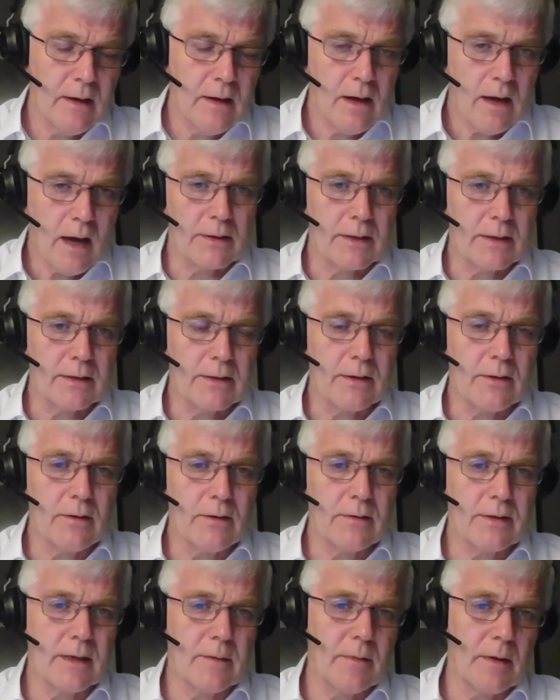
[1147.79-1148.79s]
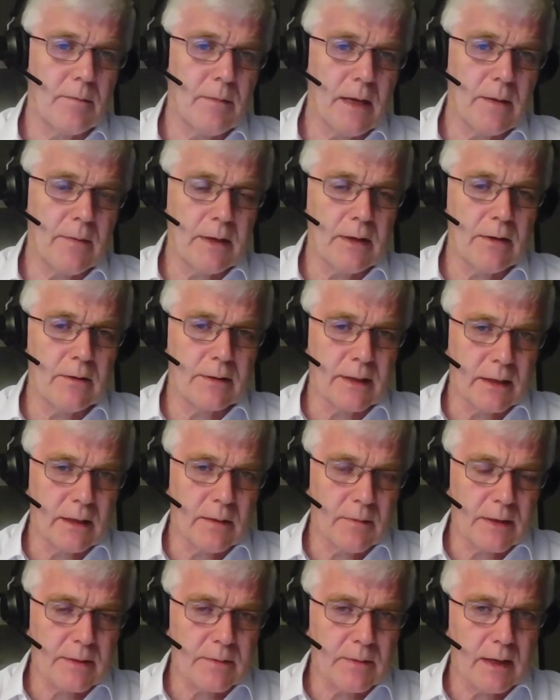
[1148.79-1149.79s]
wanting to use them and maybe using
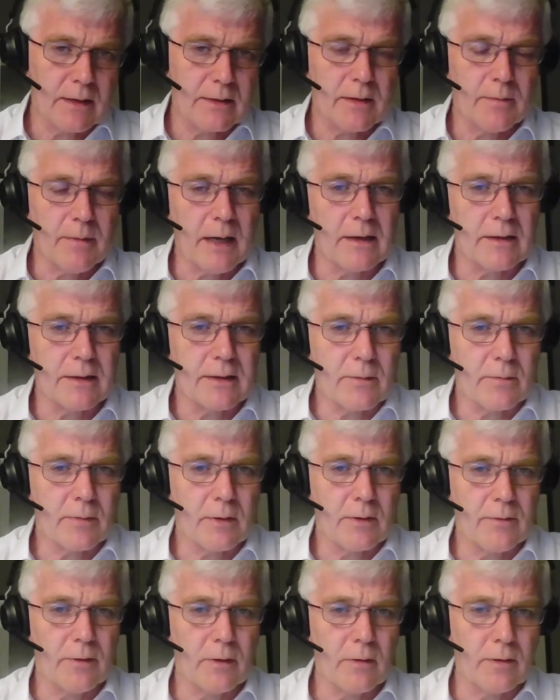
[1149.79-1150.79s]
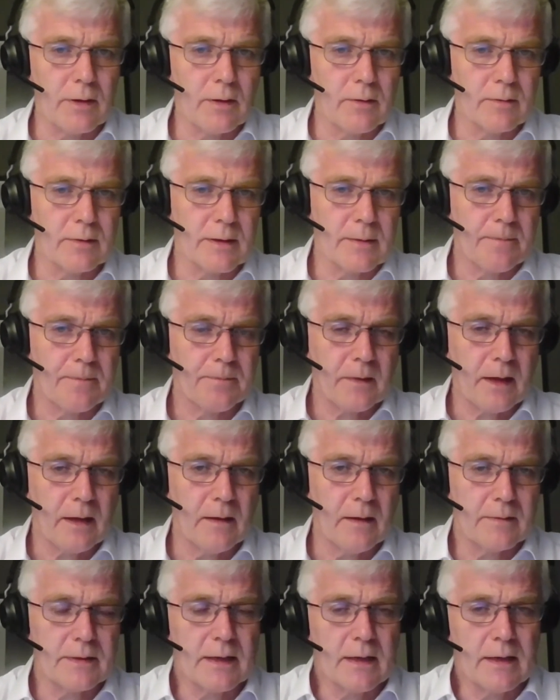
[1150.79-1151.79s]
them as well to balance their portfolios,
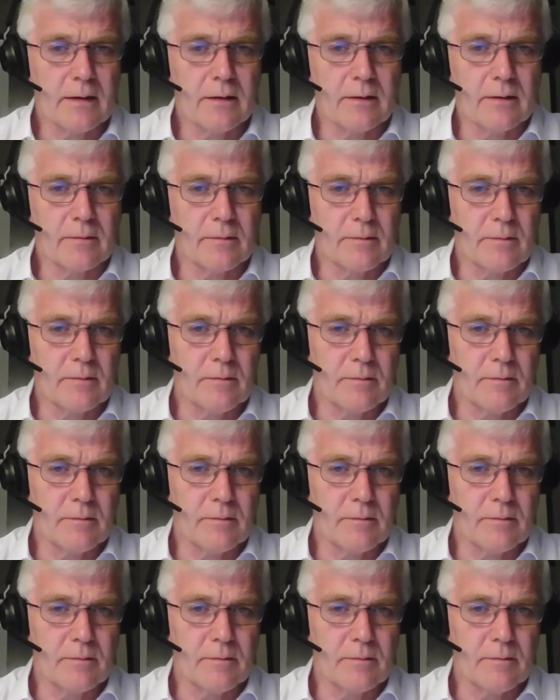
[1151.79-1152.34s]
say,